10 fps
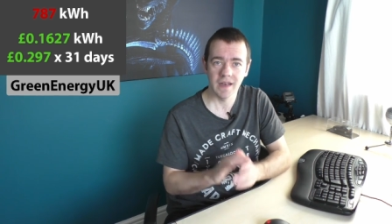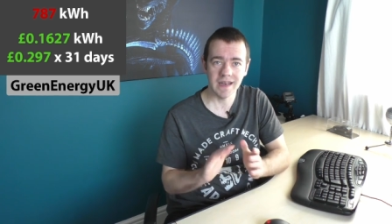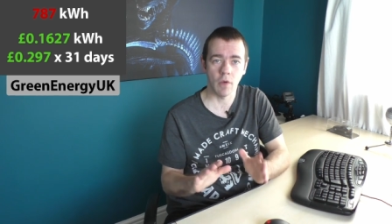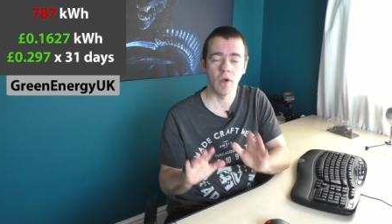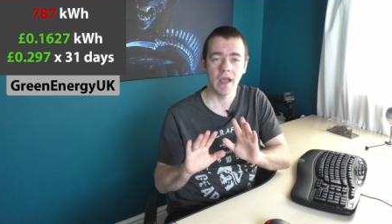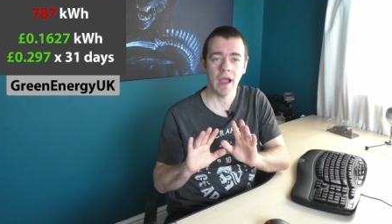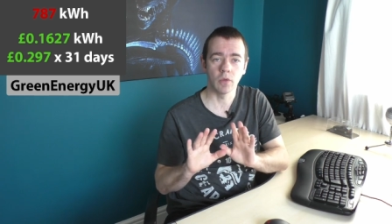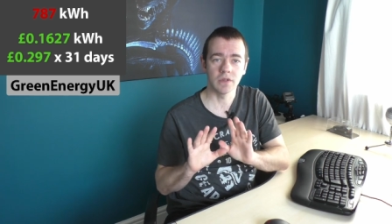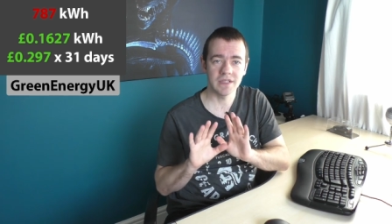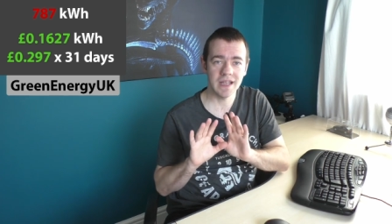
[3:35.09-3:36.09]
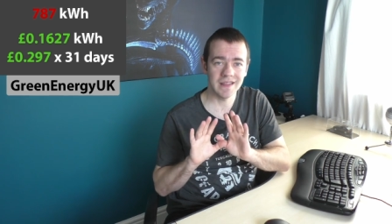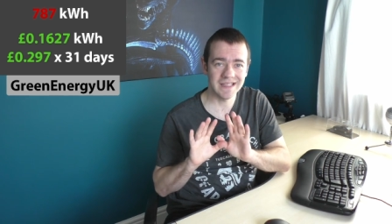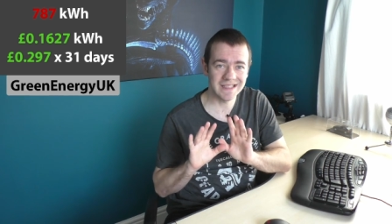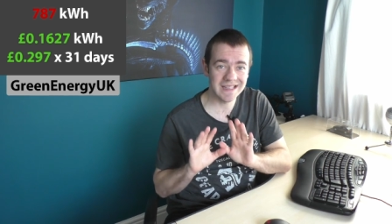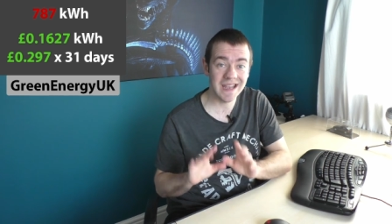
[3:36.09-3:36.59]
Now, I will say at
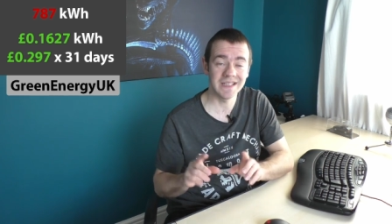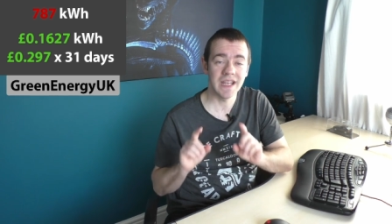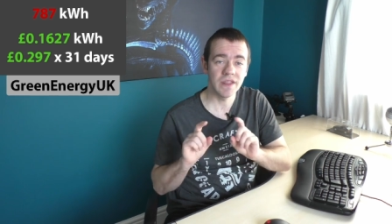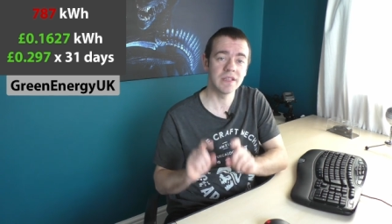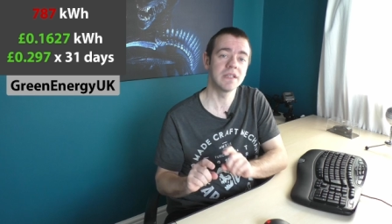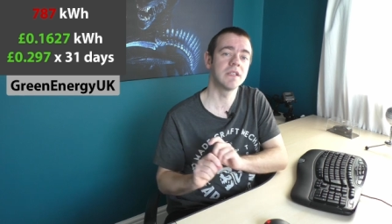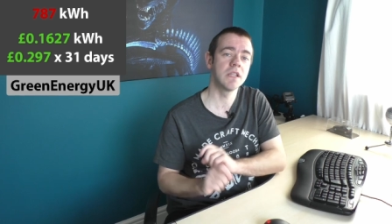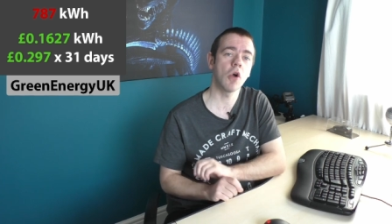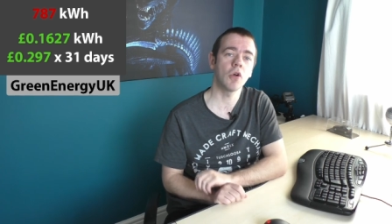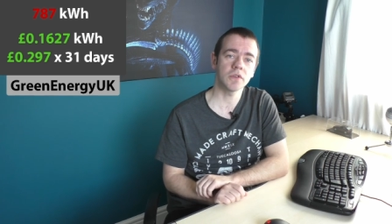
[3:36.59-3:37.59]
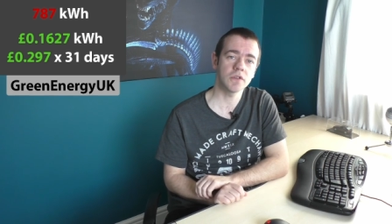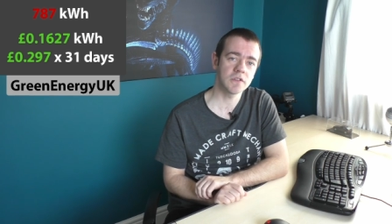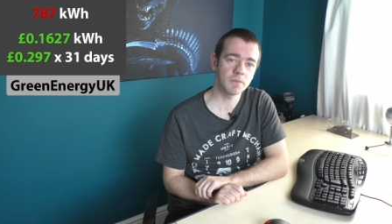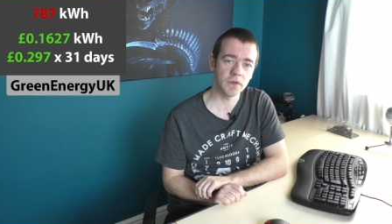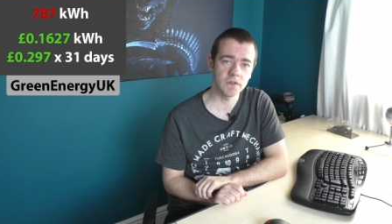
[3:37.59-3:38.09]
this stage, this is not a
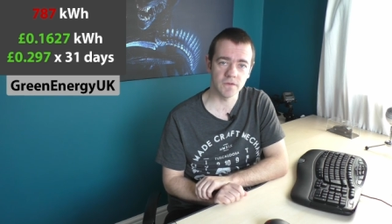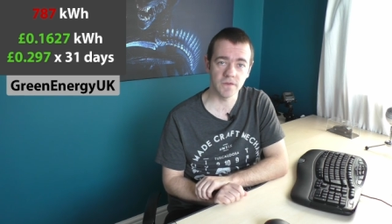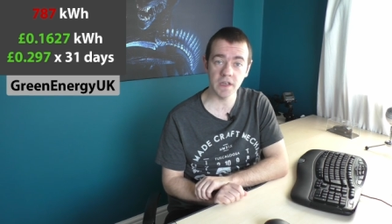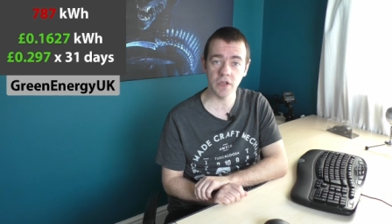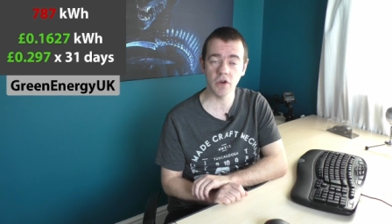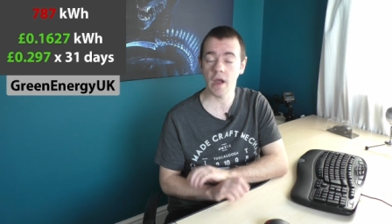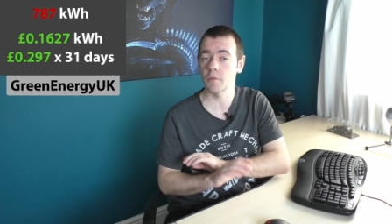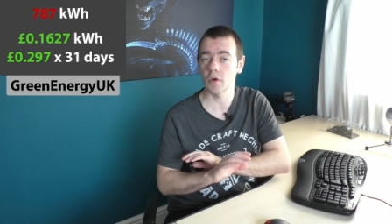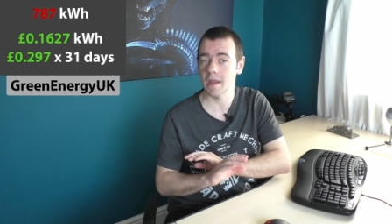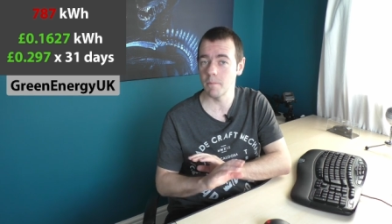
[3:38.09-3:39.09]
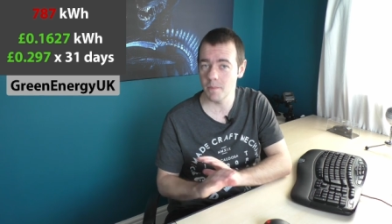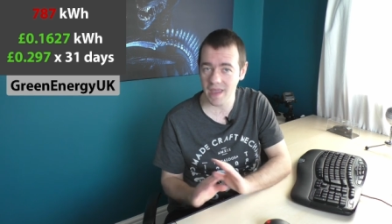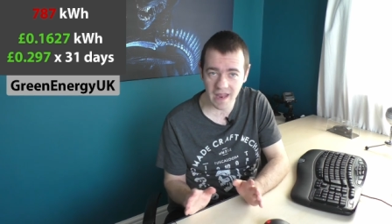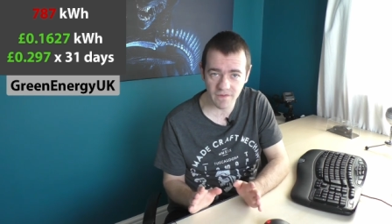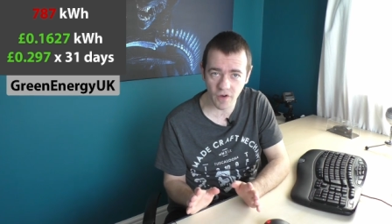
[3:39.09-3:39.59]
sponsored video. I'm not getting
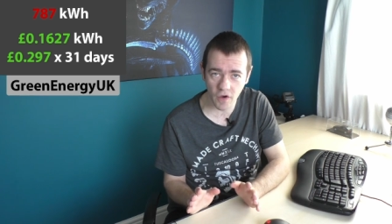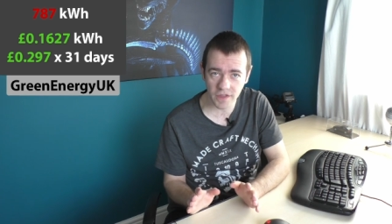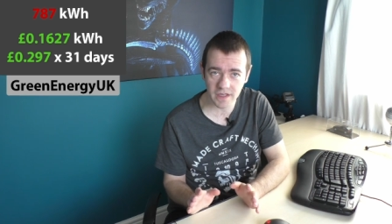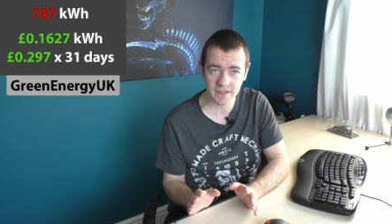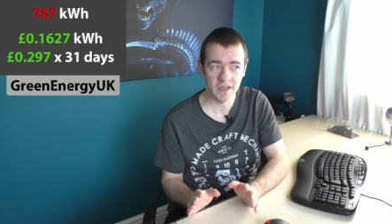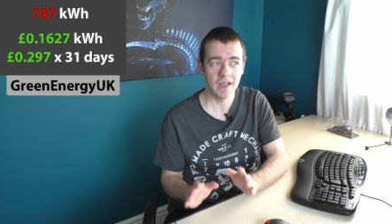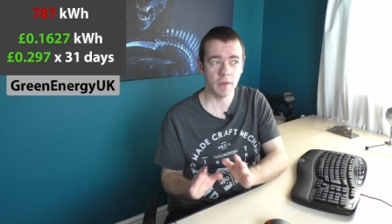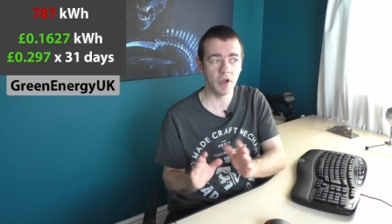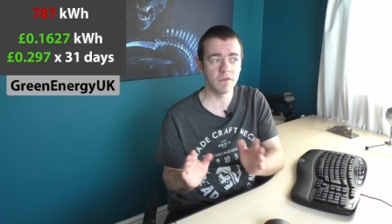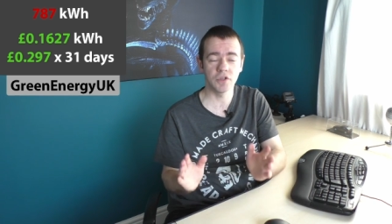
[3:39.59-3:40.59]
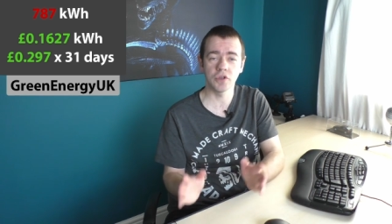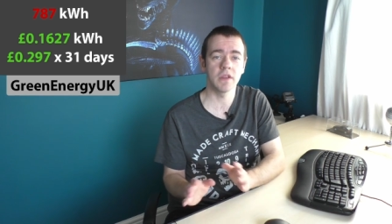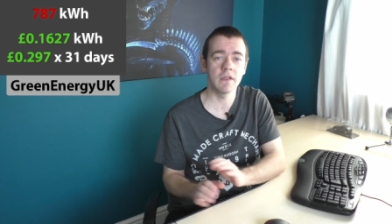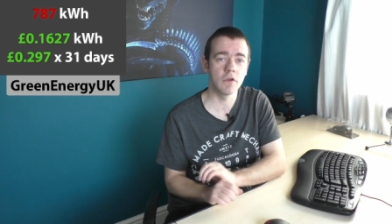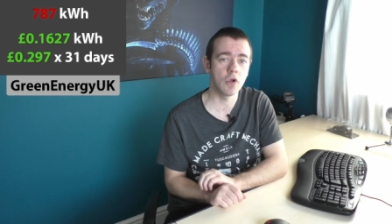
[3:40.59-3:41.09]
paid for this. I'm not even sure
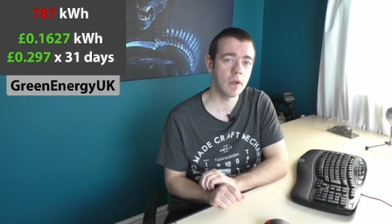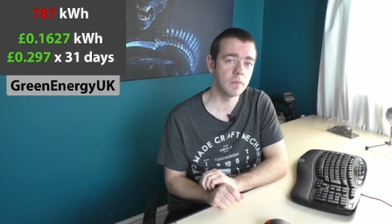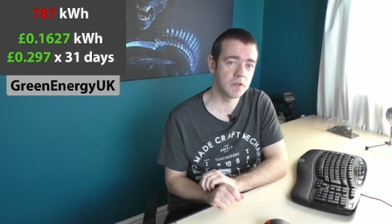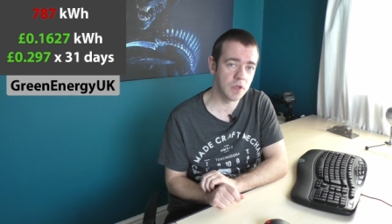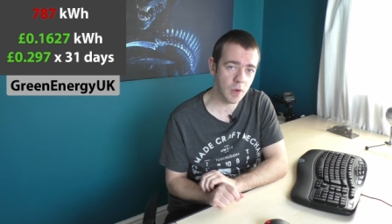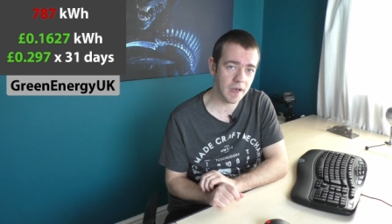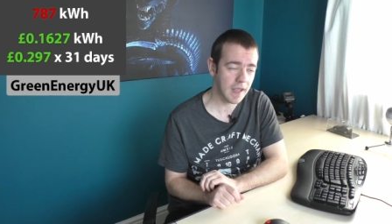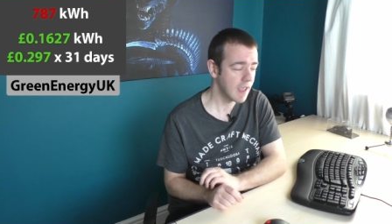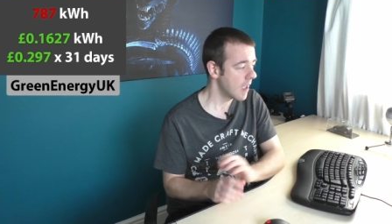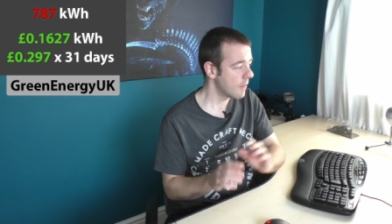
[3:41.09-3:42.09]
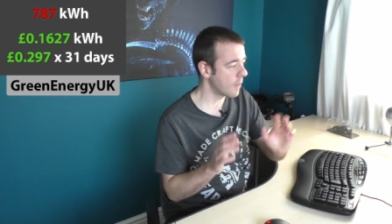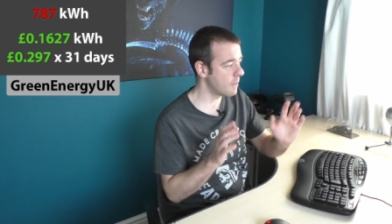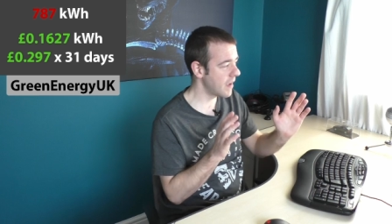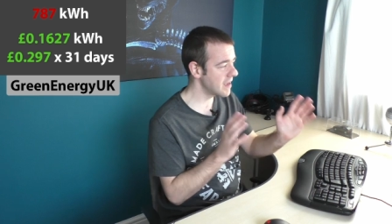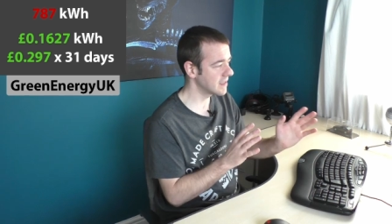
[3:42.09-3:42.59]
they even know I'm doing it.
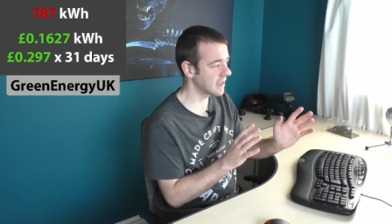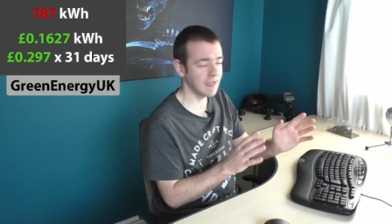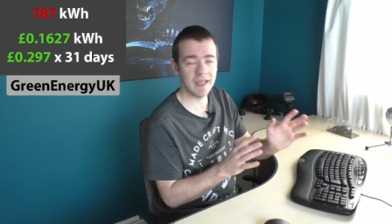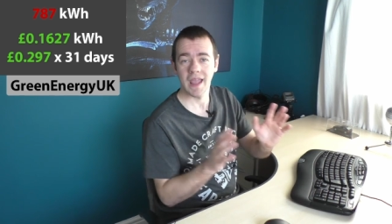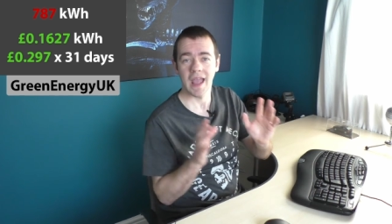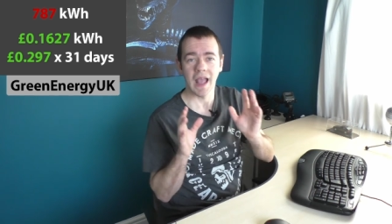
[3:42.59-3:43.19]
But basically,